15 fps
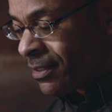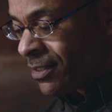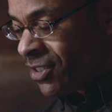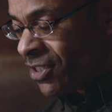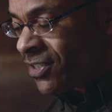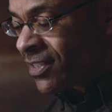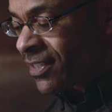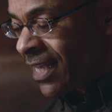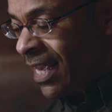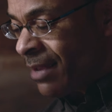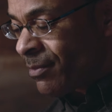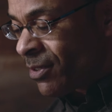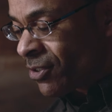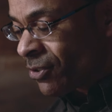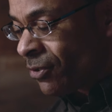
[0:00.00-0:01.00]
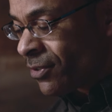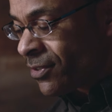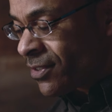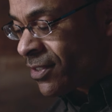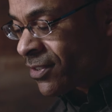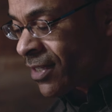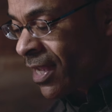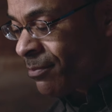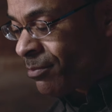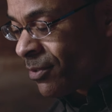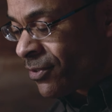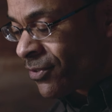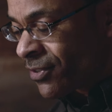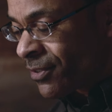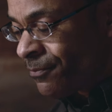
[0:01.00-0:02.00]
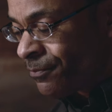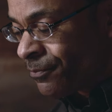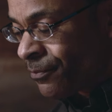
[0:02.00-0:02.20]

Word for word: Jesus came and told his disciples,